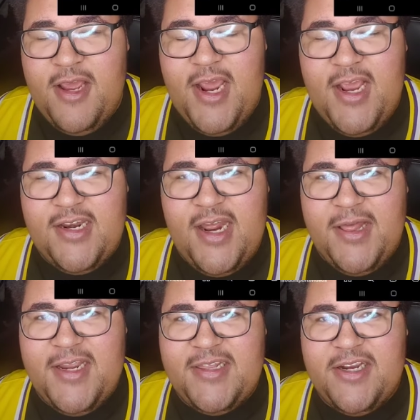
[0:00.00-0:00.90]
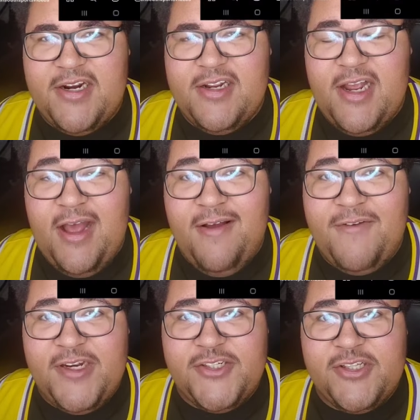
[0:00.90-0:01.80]
And I think they're
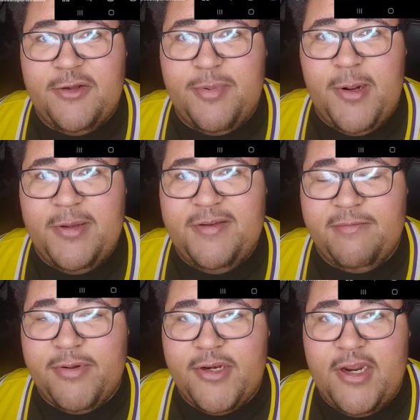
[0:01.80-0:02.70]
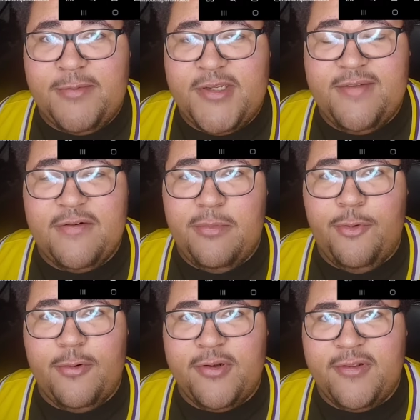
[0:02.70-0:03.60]
eventually they'd probably even put it up to even
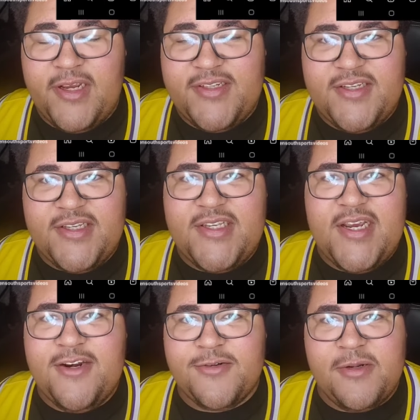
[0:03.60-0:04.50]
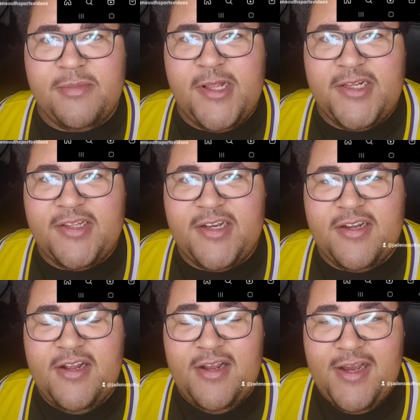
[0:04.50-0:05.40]
more, like 16 or something like
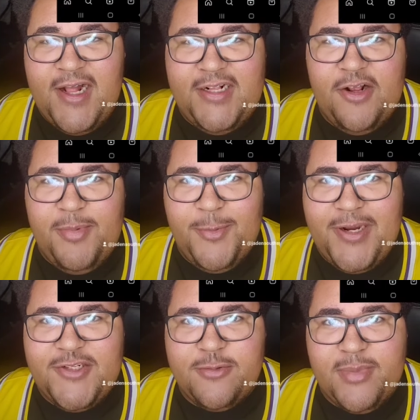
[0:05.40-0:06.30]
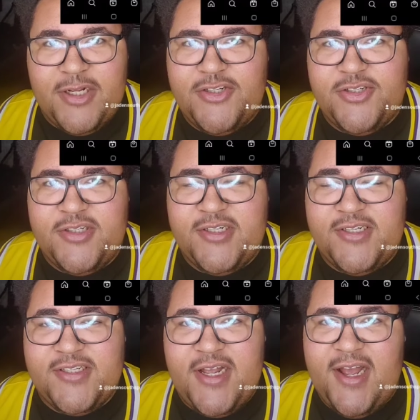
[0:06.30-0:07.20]
that. I think that'd be way too much to
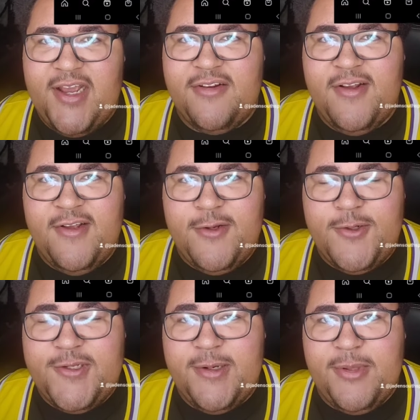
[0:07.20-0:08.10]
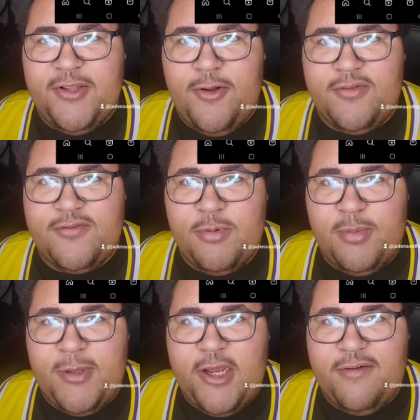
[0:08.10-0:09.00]
decide who's going to be in the college
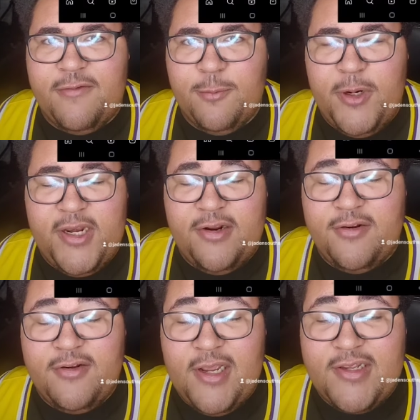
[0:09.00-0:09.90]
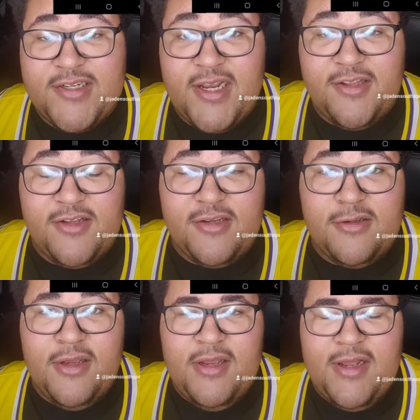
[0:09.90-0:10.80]
football playoff or when
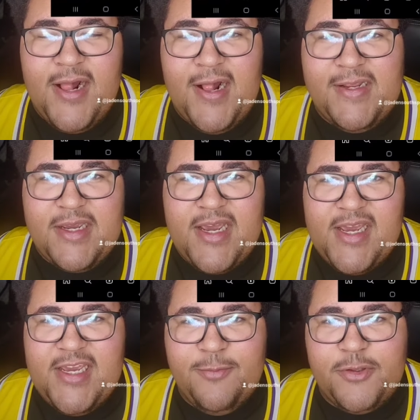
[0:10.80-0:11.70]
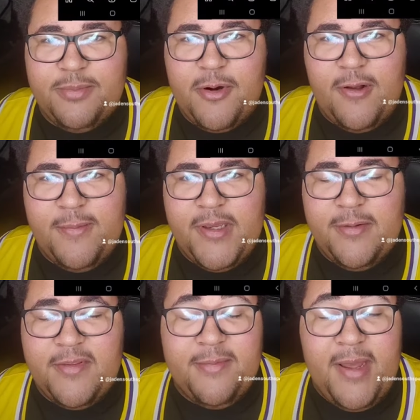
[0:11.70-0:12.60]
exactly. I think 8 would probably
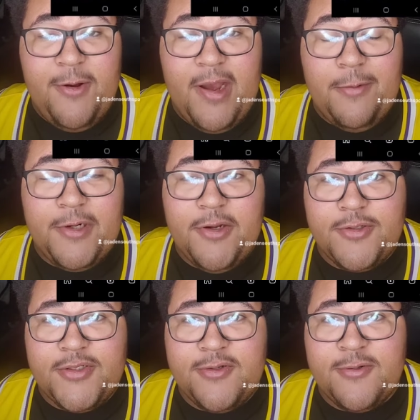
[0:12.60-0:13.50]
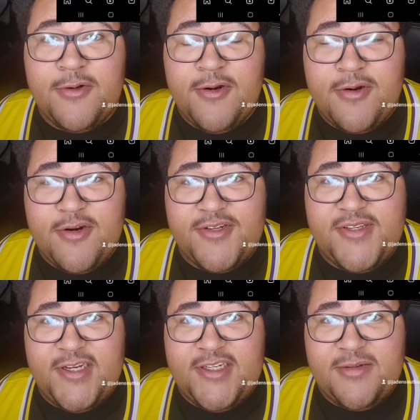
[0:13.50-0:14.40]
be the amount I would go to, or
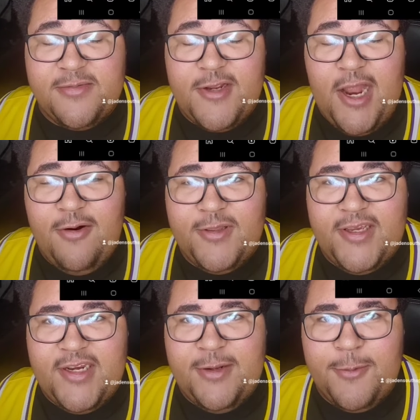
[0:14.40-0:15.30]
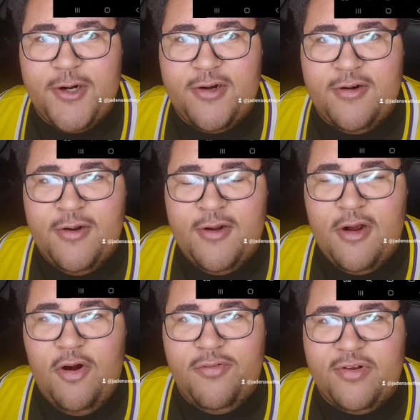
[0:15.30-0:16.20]
6. I don't think anywhere
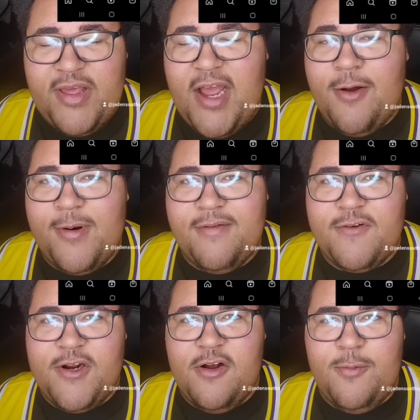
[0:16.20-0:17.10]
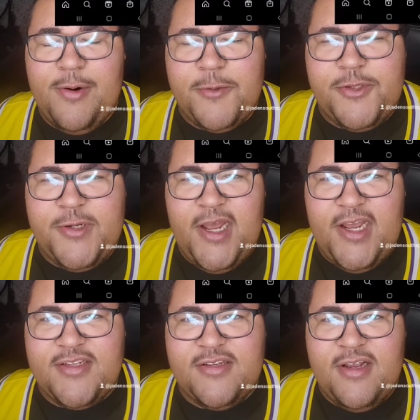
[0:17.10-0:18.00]
over that I would ever go. Where would you
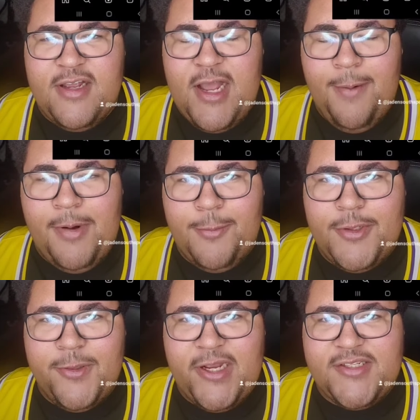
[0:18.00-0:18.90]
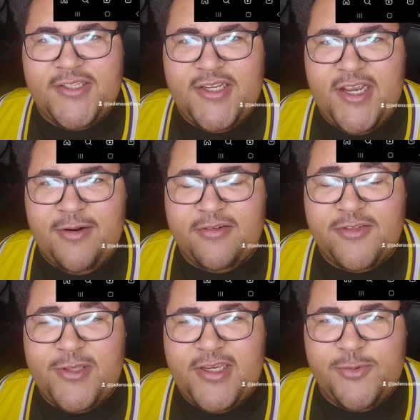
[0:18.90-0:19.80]
guys, how many would you like to see?
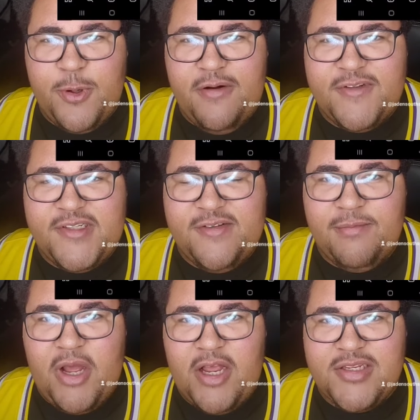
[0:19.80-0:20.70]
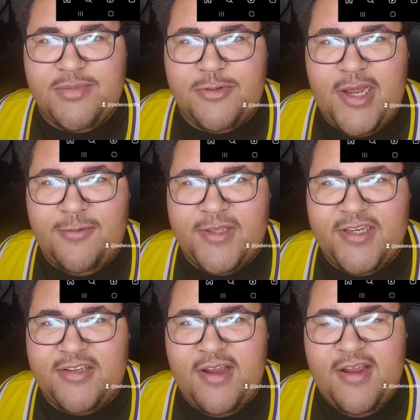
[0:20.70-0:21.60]
And do you think 12 is even possible? I don't
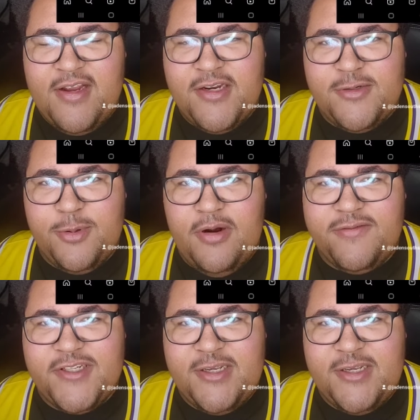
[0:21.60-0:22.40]
think 12